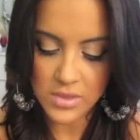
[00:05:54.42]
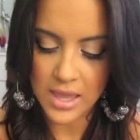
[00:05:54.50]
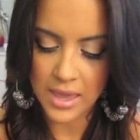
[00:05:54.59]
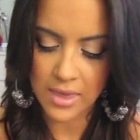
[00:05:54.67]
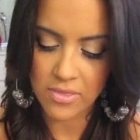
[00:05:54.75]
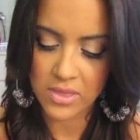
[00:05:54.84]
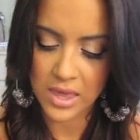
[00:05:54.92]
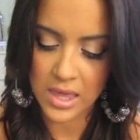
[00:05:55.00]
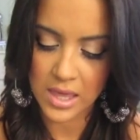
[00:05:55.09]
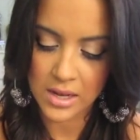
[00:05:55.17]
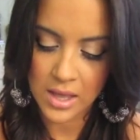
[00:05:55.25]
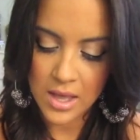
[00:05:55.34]
And
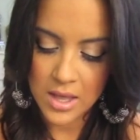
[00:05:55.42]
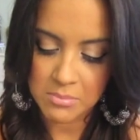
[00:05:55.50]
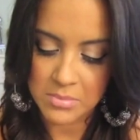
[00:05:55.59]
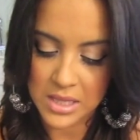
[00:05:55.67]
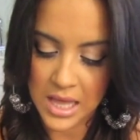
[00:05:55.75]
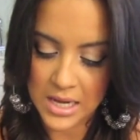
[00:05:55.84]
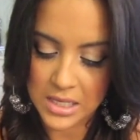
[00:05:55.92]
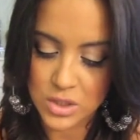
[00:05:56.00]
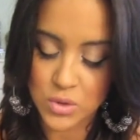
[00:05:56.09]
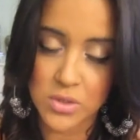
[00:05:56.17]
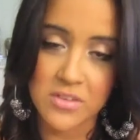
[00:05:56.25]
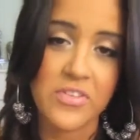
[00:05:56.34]
then Milani
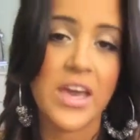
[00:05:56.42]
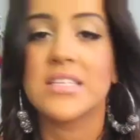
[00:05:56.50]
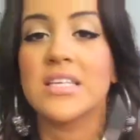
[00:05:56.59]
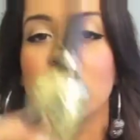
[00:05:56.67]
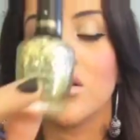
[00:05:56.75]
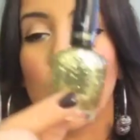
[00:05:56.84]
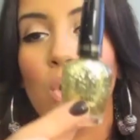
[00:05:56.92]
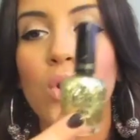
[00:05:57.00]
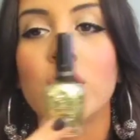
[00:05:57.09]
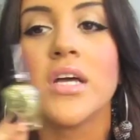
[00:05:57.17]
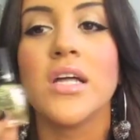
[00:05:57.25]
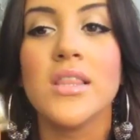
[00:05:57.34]
Jewel FX in
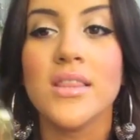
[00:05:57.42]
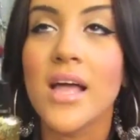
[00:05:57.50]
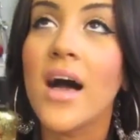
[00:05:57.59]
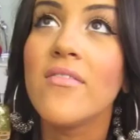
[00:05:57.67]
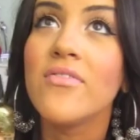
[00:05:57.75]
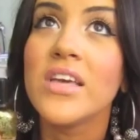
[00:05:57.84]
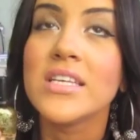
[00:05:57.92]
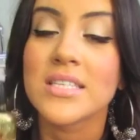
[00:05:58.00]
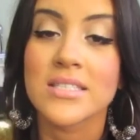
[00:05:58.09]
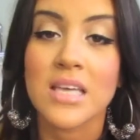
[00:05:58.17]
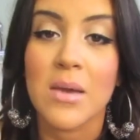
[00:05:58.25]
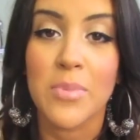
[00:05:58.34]
gold. Love this
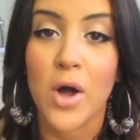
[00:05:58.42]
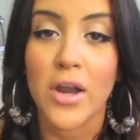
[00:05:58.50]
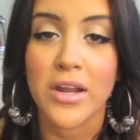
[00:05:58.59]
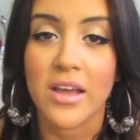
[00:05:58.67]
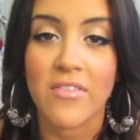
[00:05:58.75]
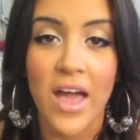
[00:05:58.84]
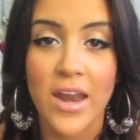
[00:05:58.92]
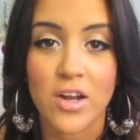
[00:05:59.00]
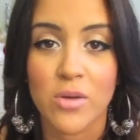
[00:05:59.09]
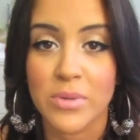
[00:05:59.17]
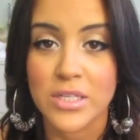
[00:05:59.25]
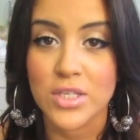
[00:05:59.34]
since I bought it. I've had it
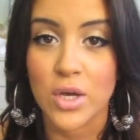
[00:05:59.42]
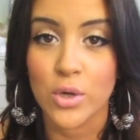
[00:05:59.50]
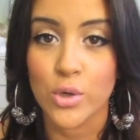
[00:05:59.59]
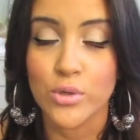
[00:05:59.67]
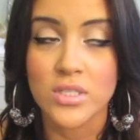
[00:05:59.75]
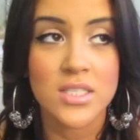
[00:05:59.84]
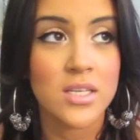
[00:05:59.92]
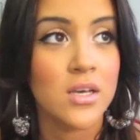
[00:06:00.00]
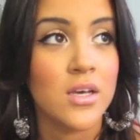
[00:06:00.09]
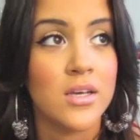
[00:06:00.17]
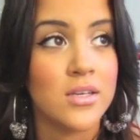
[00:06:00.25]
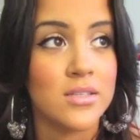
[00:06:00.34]
on my toes
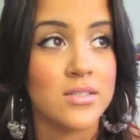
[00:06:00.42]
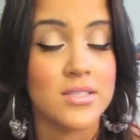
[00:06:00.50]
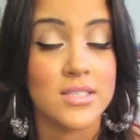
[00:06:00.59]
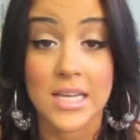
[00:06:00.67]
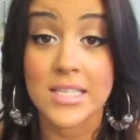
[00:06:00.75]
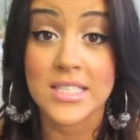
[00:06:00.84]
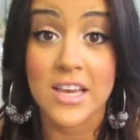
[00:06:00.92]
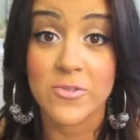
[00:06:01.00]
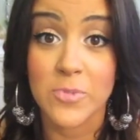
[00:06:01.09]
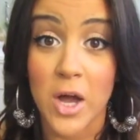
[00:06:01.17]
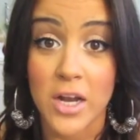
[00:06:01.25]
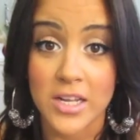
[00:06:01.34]
since I've
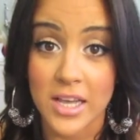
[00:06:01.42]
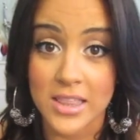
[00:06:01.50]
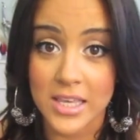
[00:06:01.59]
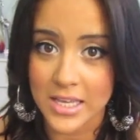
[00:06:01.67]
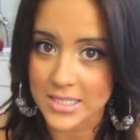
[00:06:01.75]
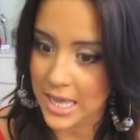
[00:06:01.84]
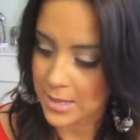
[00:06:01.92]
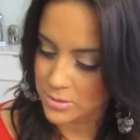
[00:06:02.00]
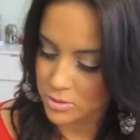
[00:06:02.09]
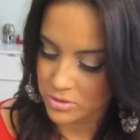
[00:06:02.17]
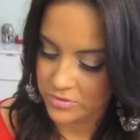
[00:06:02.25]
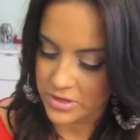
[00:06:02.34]
bought it. I think it's
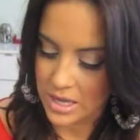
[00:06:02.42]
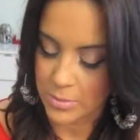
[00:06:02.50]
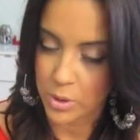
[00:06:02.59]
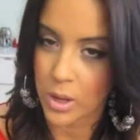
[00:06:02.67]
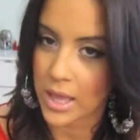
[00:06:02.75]
absolutely phenomenal.